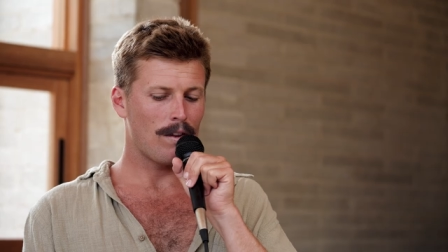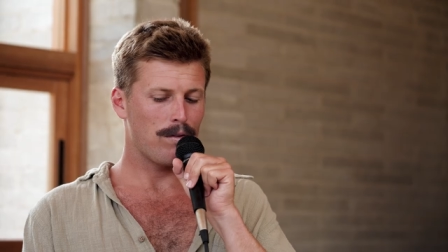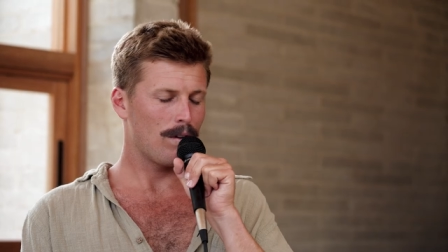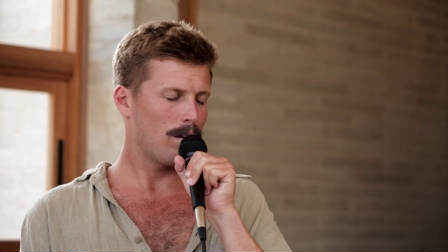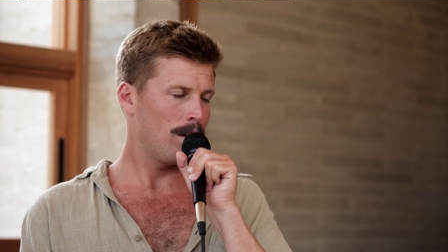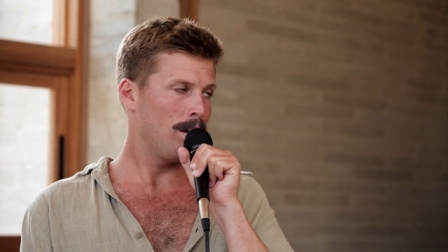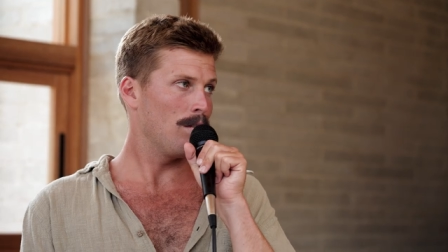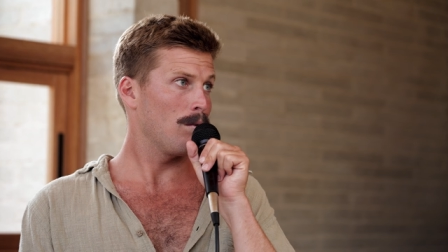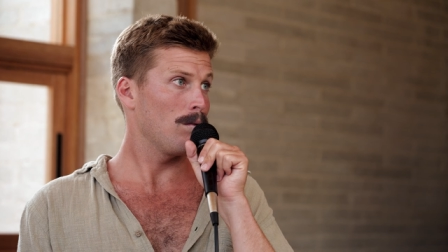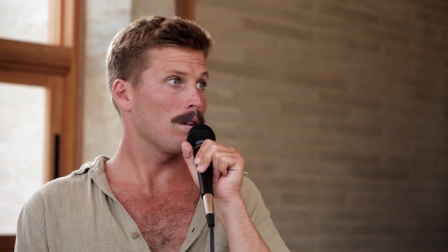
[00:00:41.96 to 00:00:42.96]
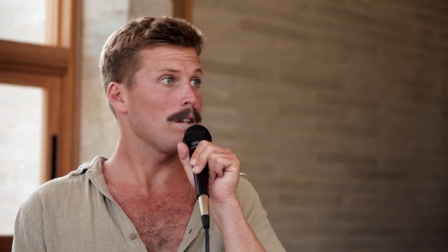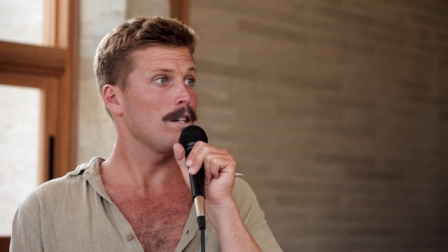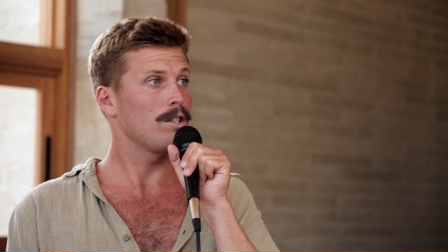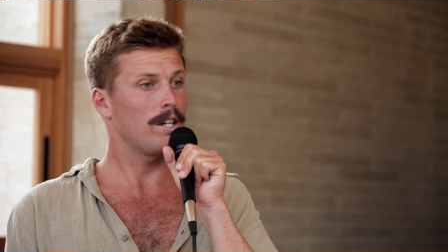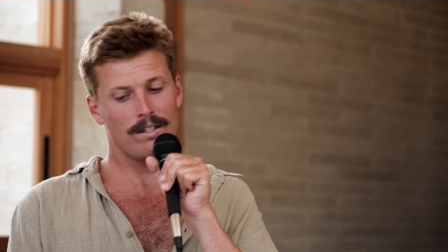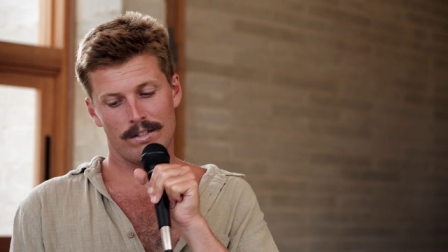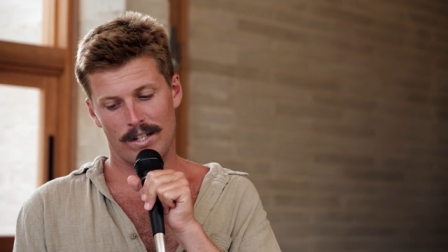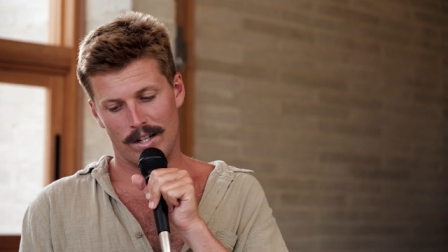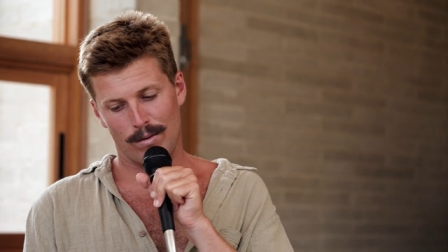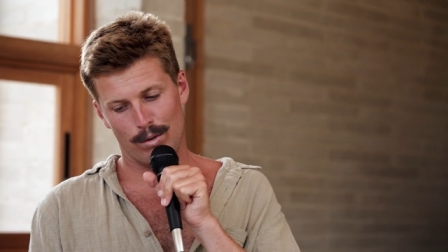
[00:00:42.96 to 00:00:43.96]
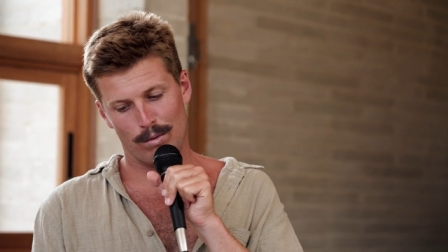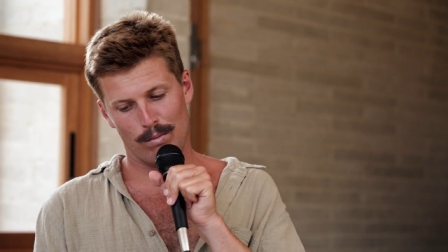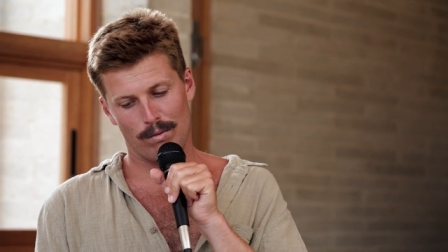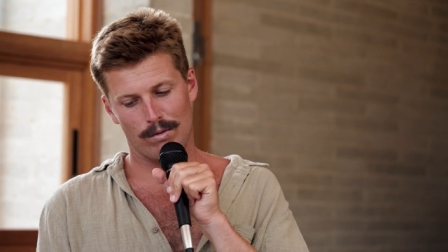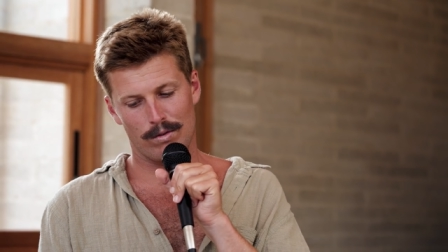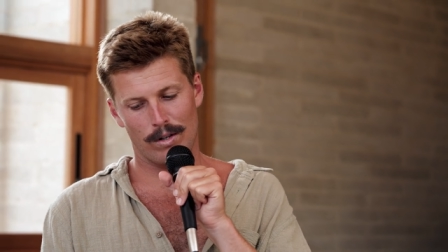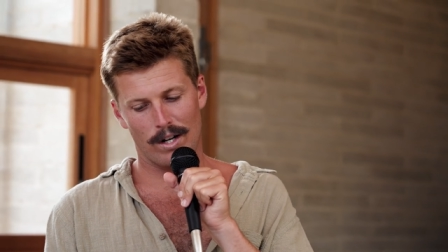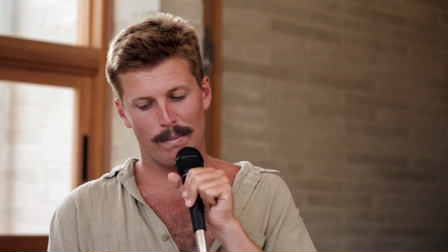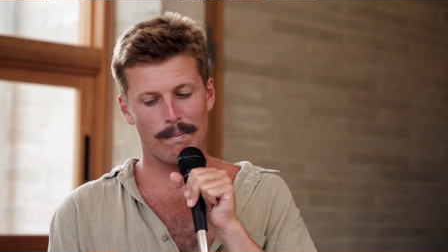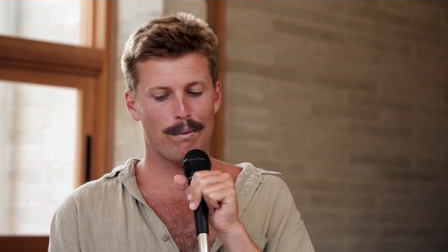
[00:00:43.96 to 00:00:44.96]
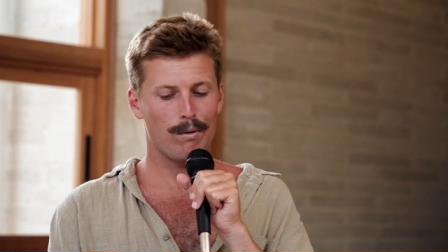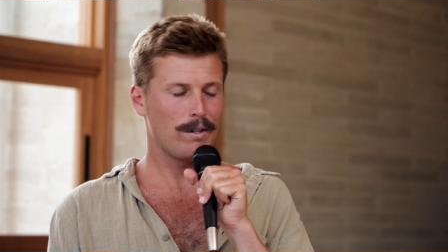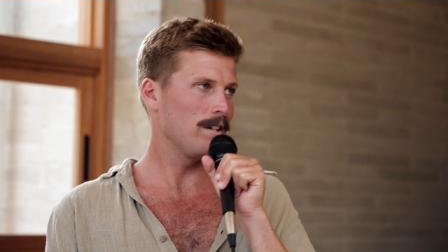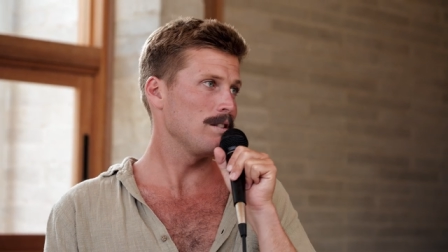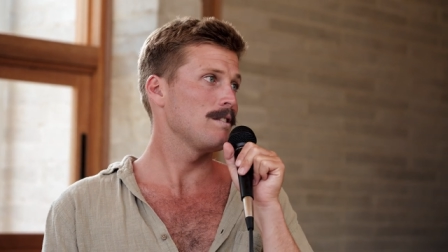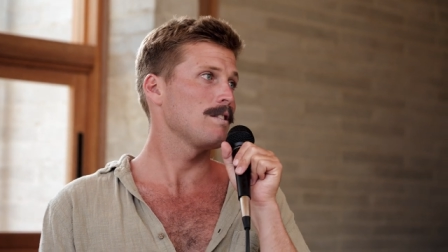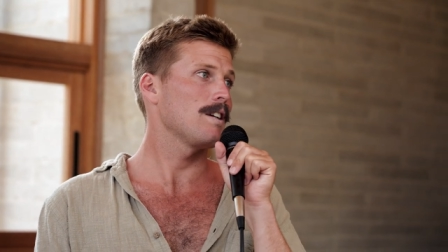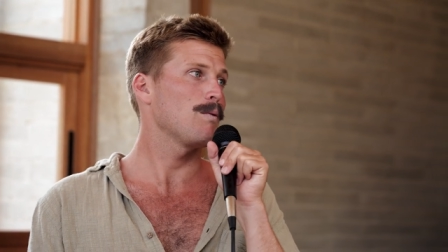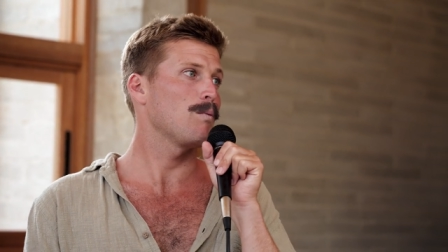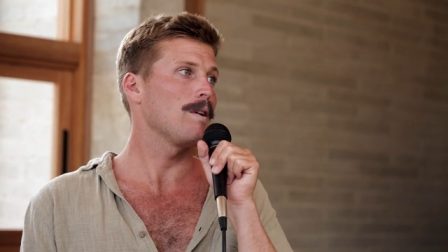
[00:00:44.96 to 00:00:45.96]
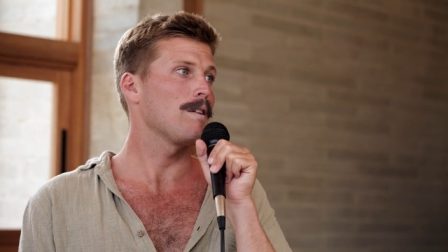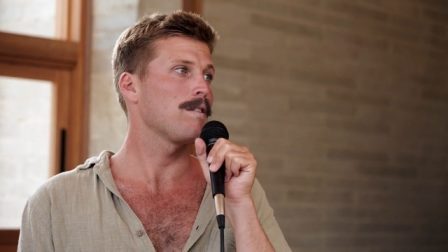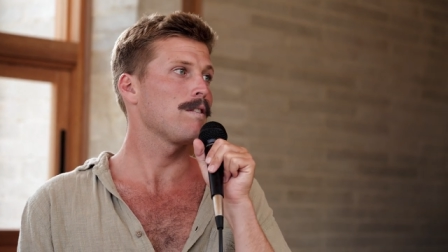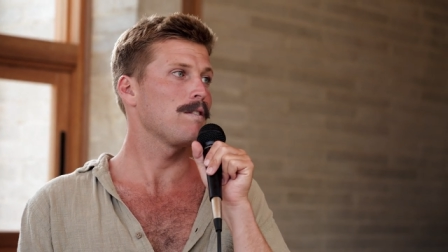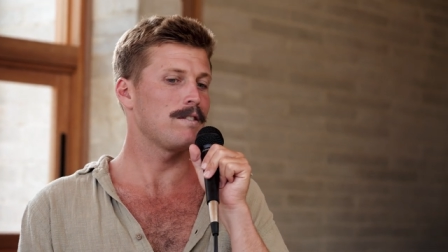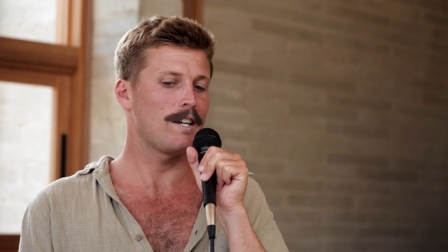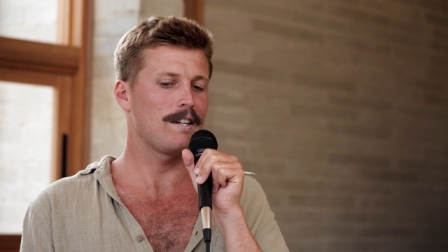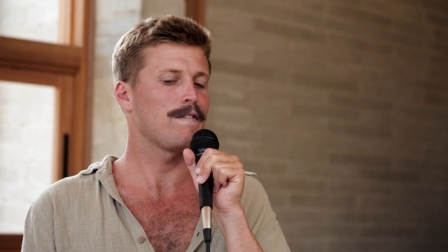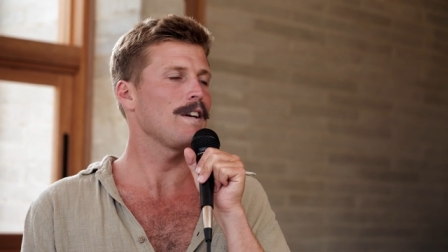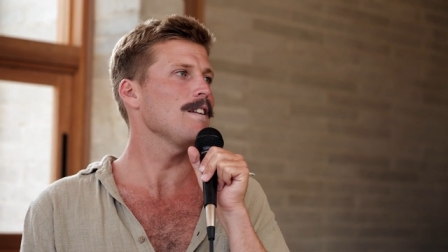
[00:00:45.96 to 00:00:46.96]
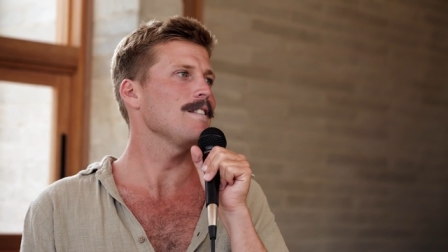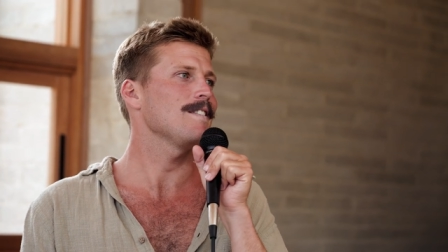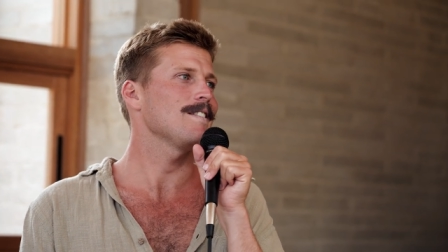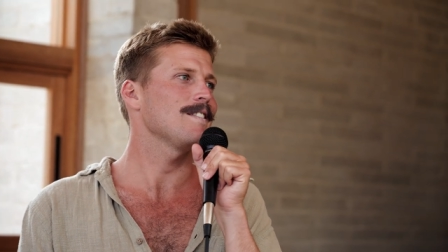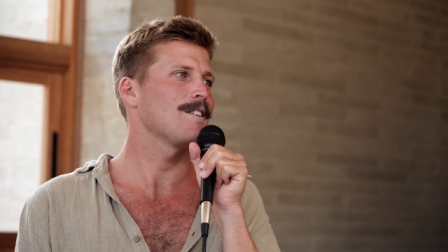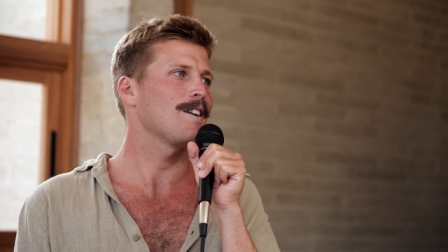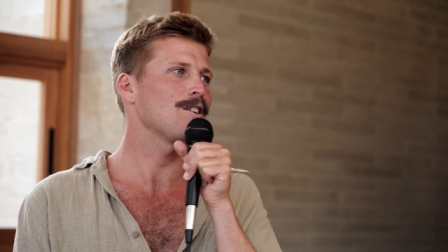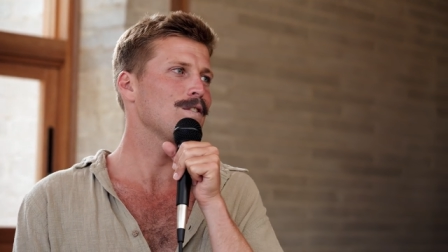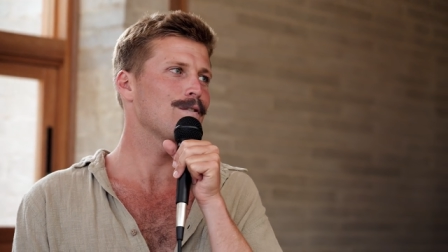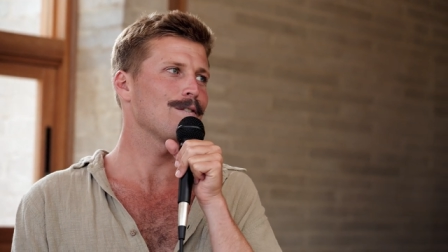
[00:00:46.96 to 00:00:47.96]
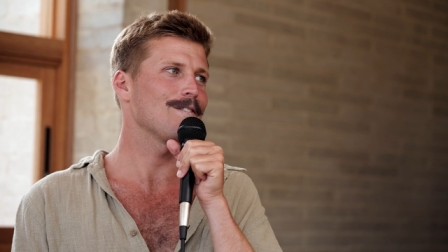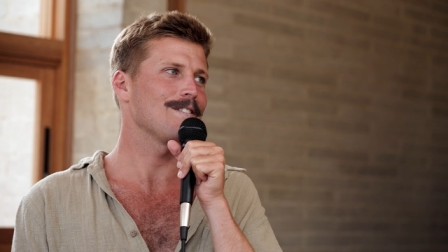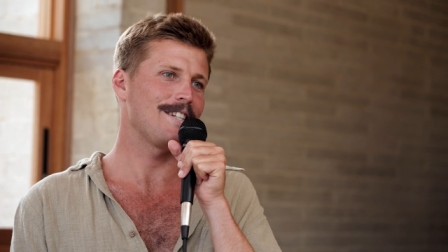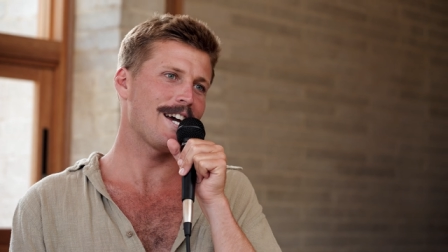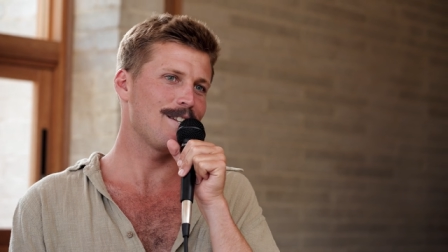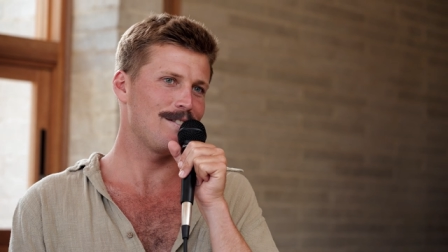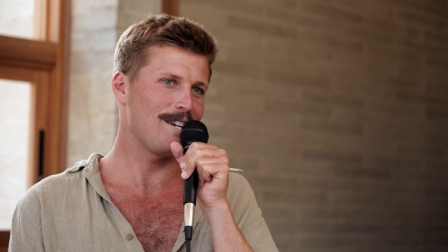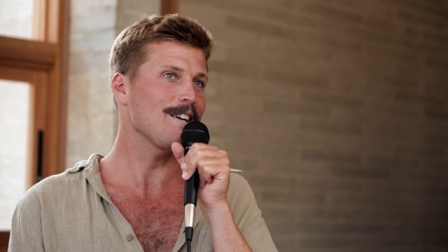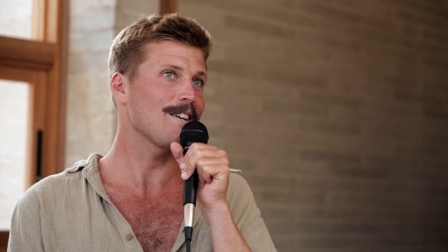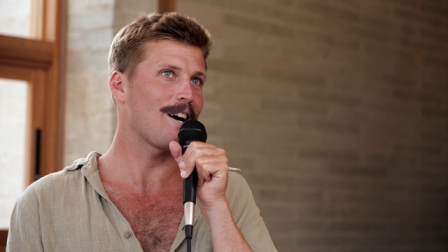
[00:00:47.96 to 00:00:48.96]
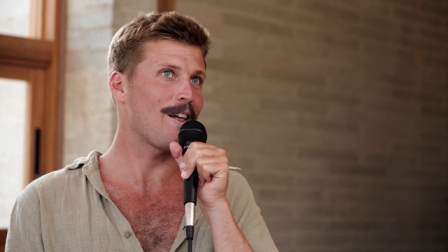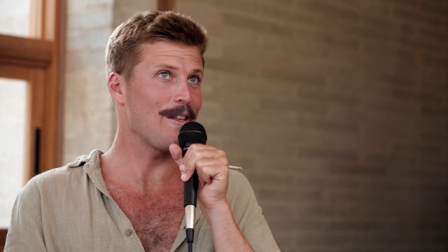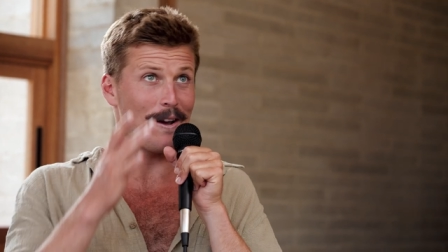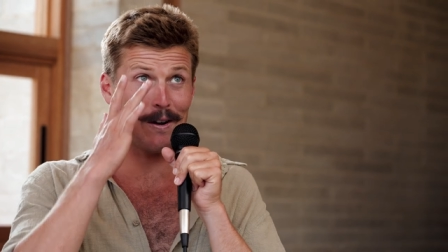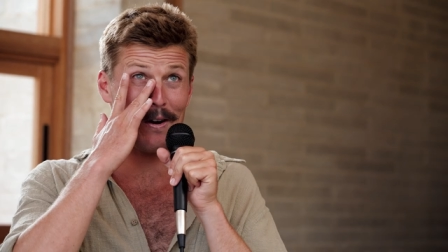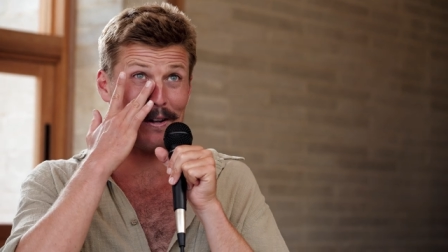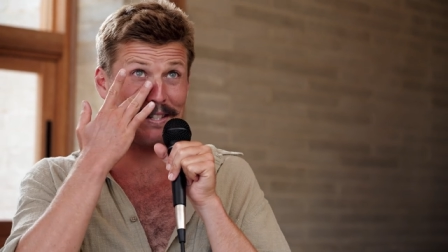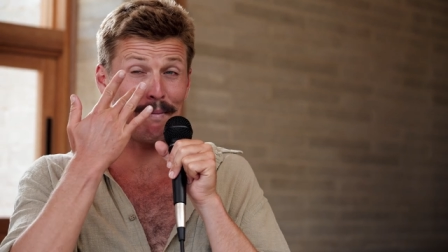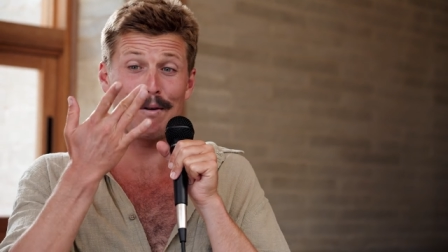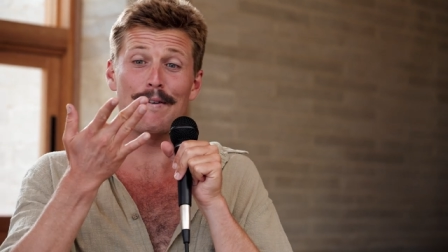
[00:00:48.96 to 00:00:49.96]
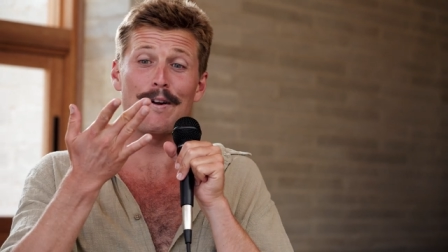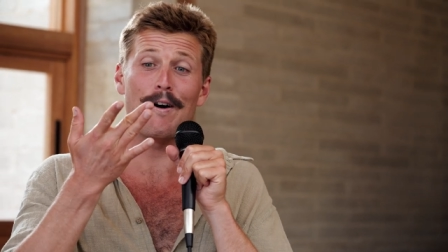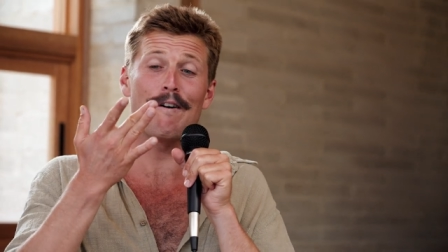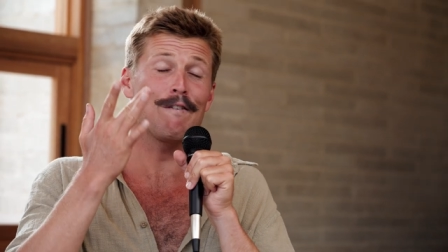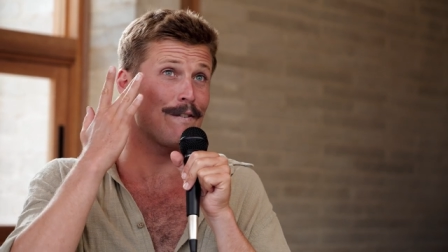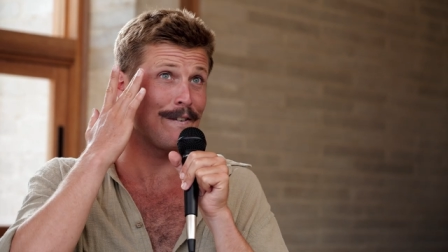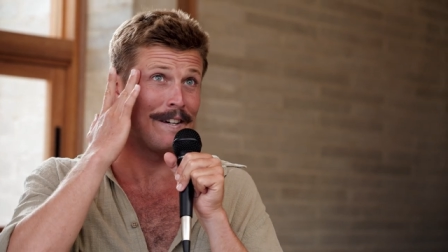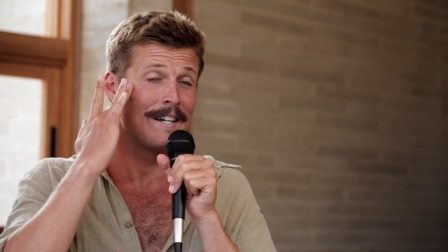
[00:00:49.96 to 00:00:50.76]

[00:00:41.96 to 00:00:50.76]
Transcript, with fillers: I thought I'd hit all the cliches and I would turn up in boardies with sandy feet. and zinc. For, yeah, and zinc. I yeah. think I got some of it off.